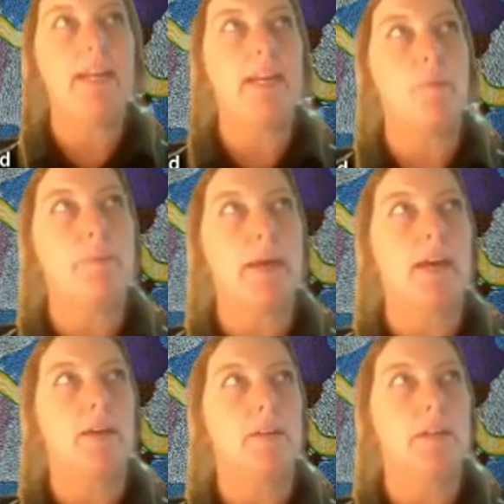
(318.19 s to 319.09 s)

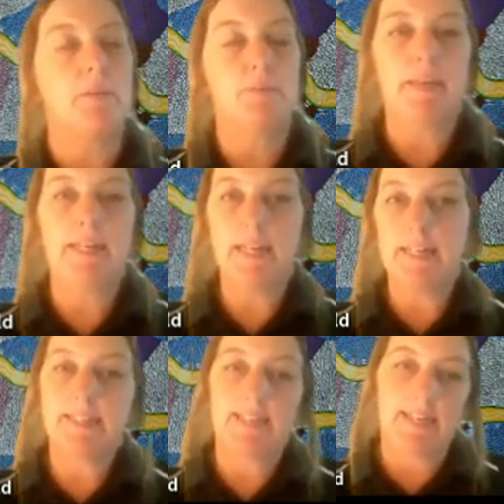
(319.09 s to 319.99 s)
about it would be
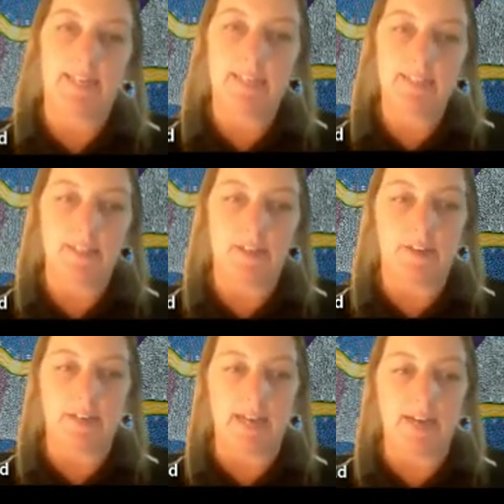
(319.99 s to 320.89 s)
nearly 10 years
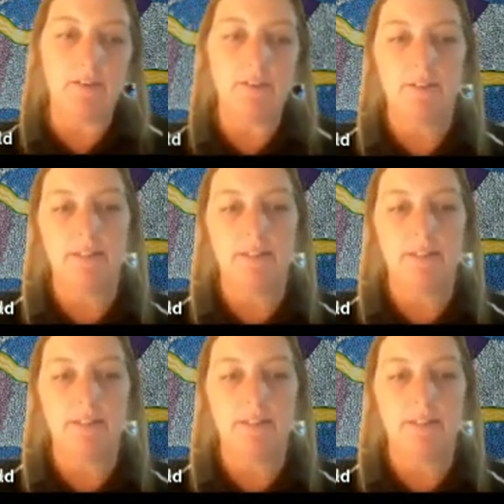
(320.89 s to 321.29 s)
ago now,